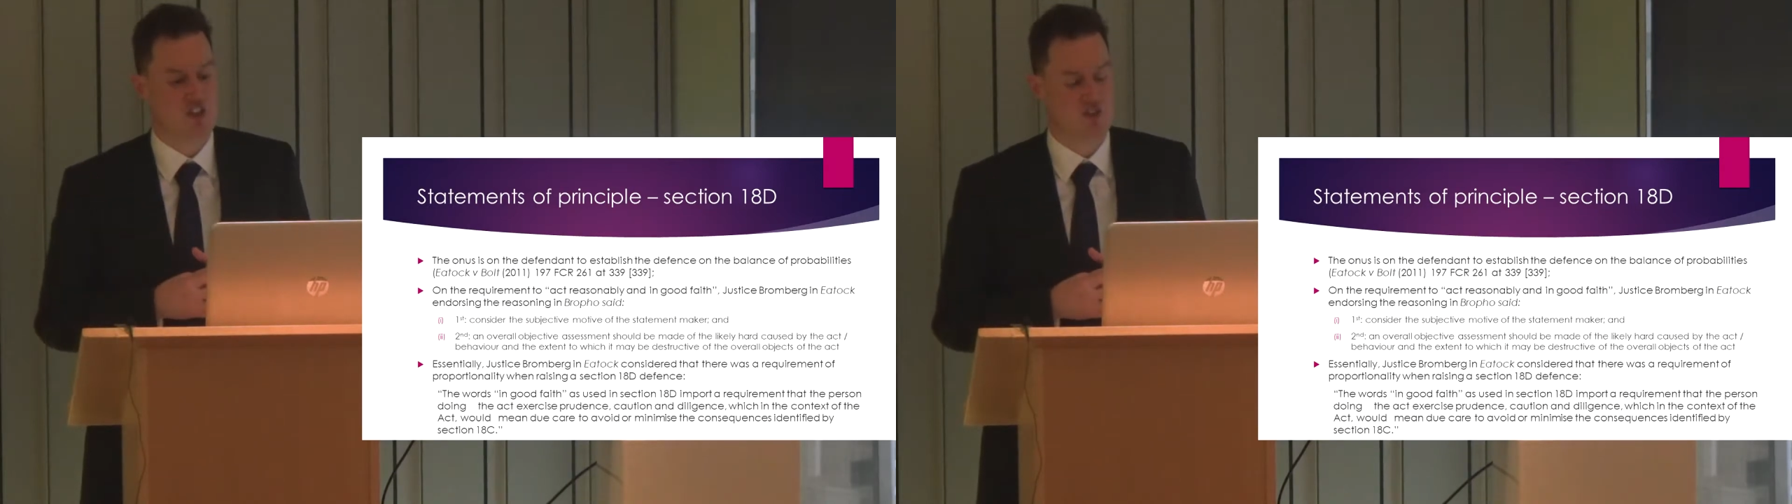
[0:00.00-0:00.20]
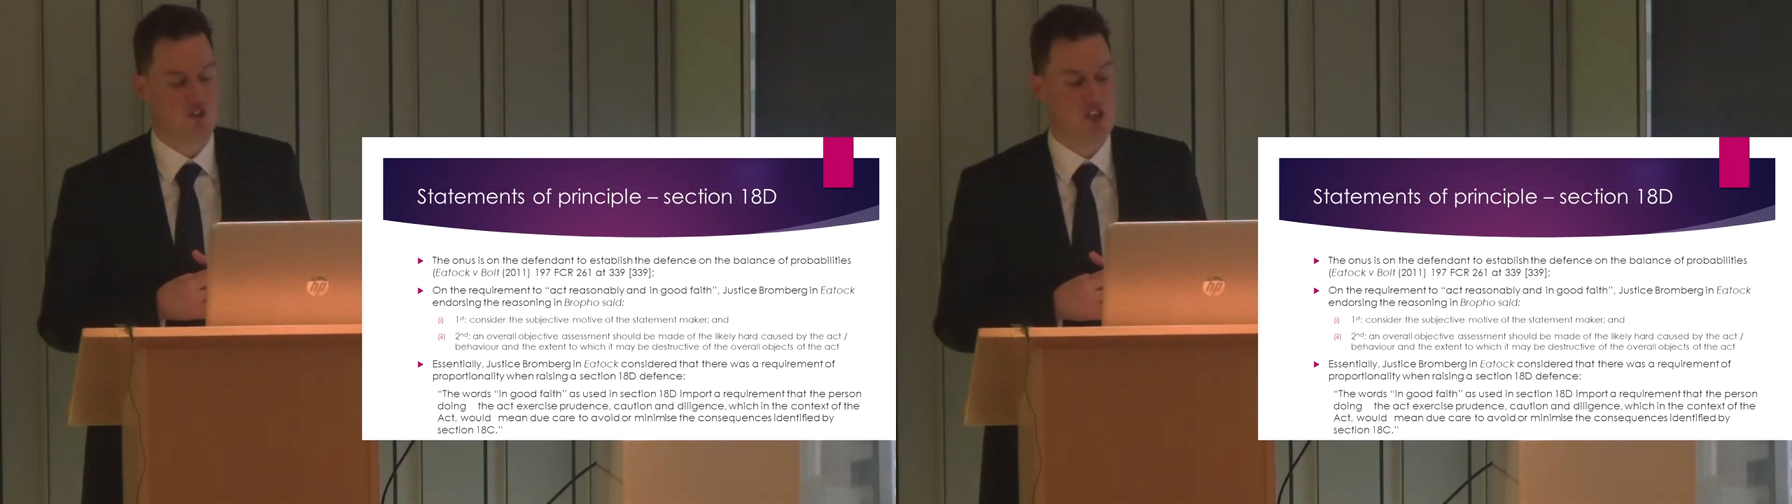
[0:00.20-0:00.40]

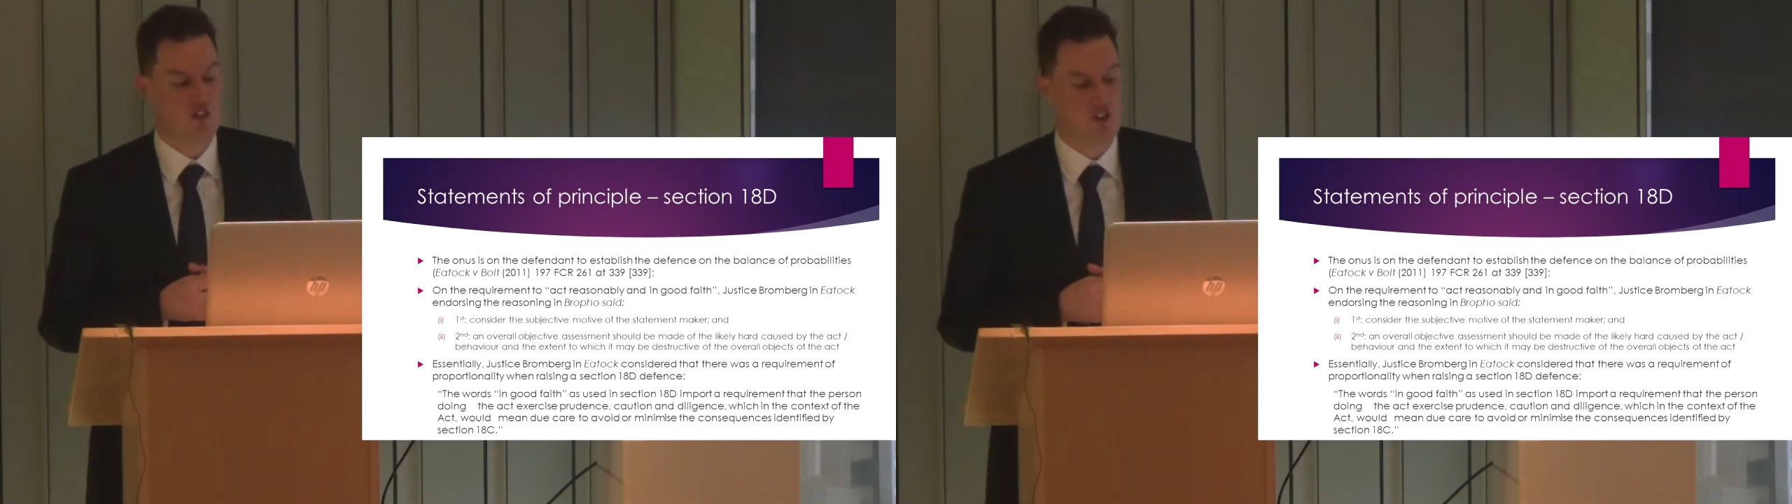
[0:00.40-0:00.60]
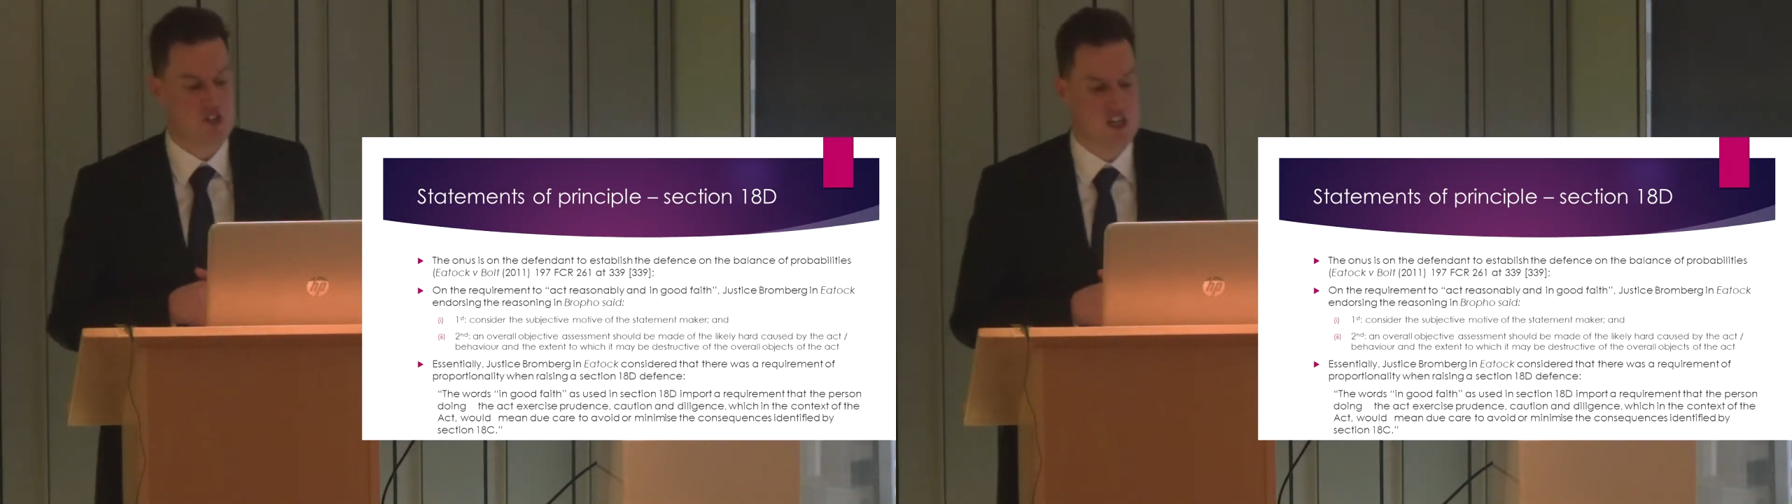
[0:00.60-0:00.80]

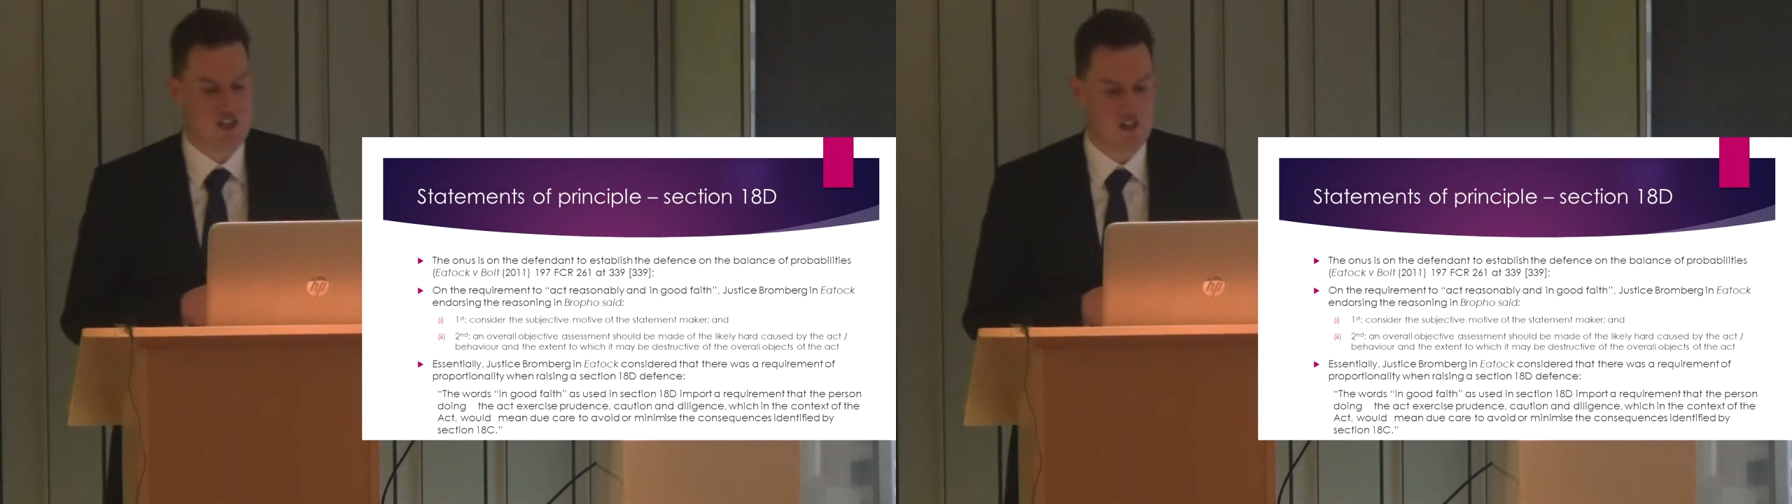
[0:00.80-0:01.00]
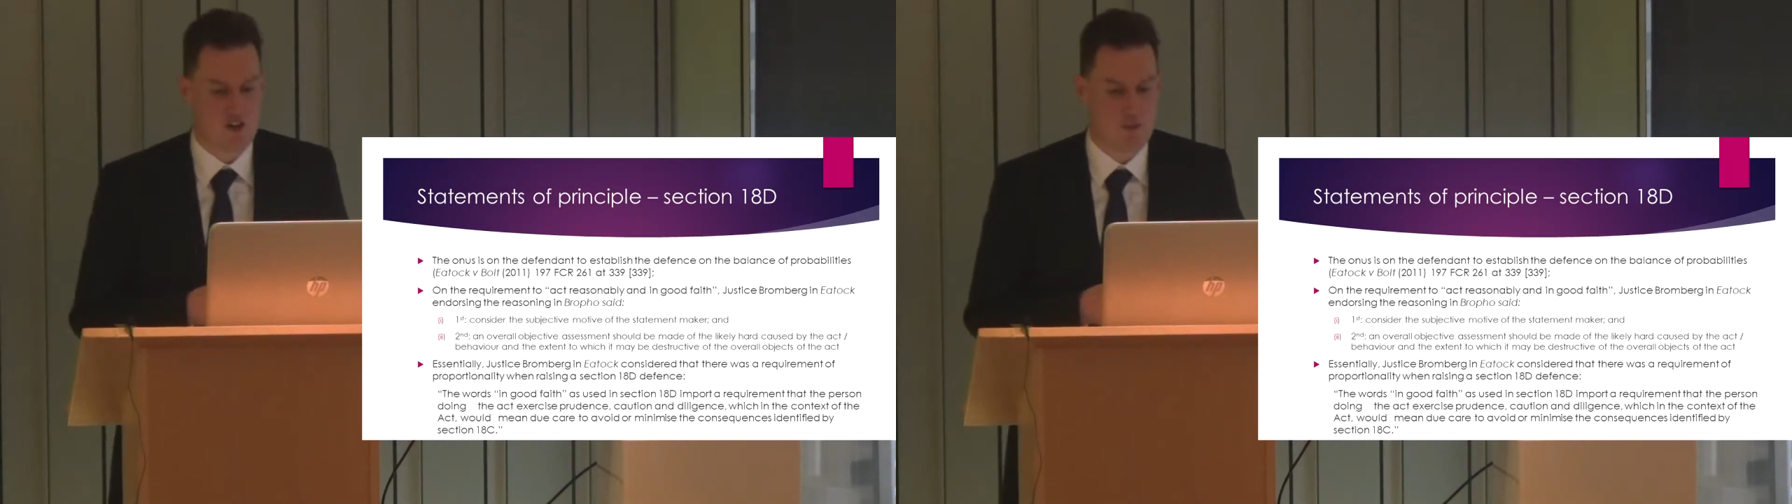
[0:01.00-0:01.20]
defence on
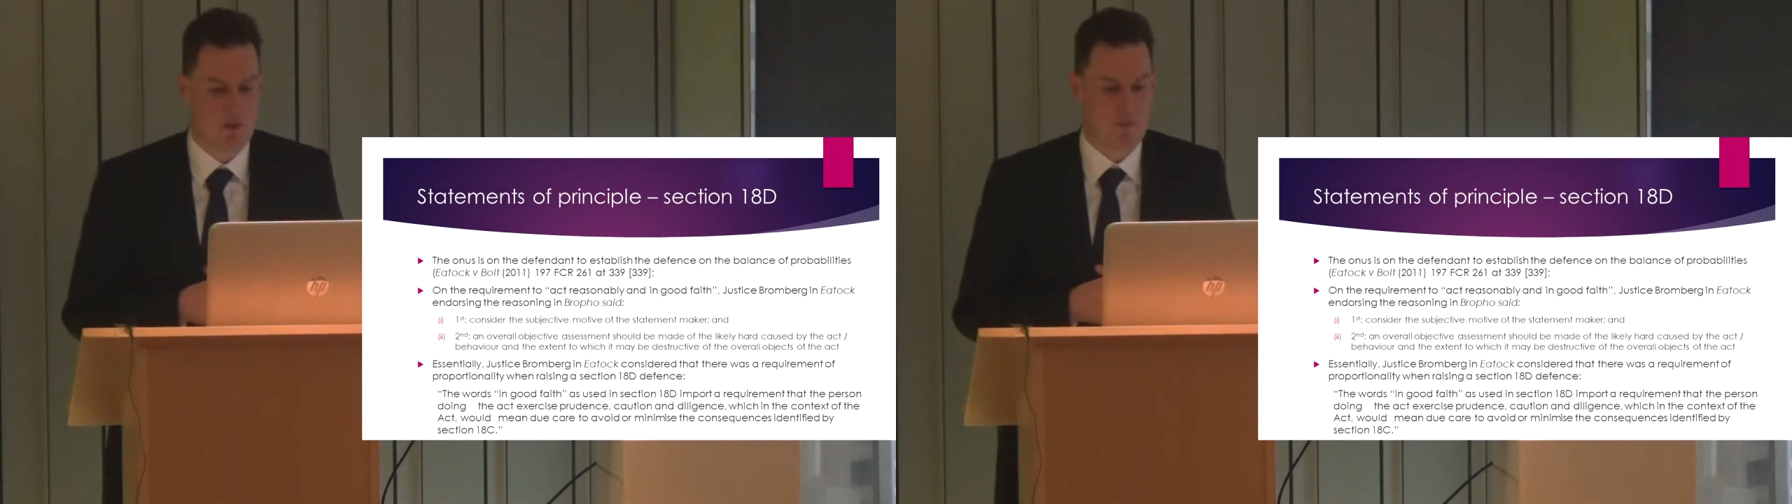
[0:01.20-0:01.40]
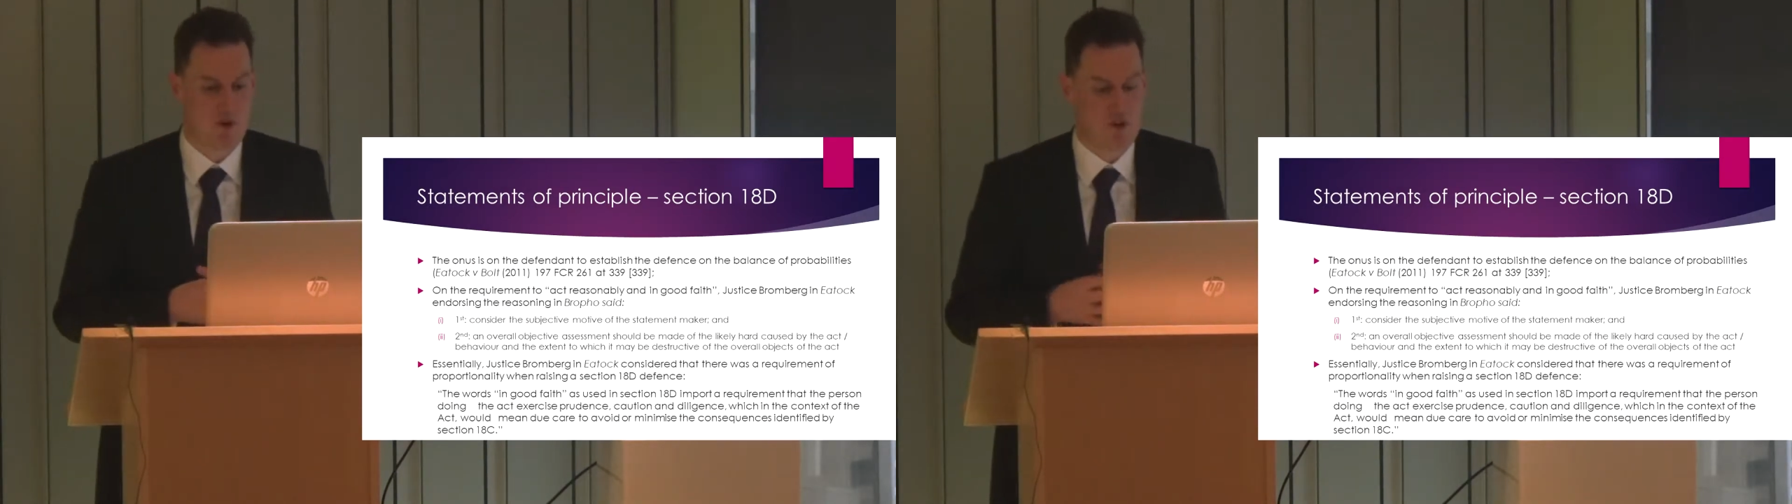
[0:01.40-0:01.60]

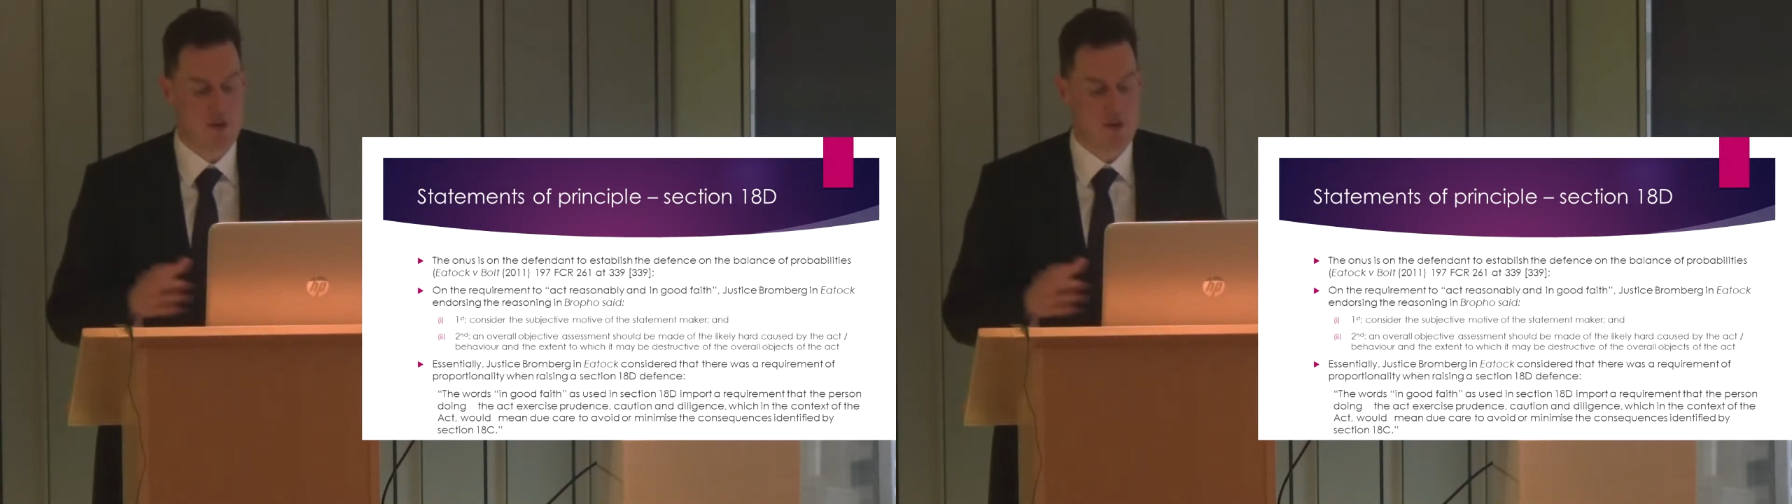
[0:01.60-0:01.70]
the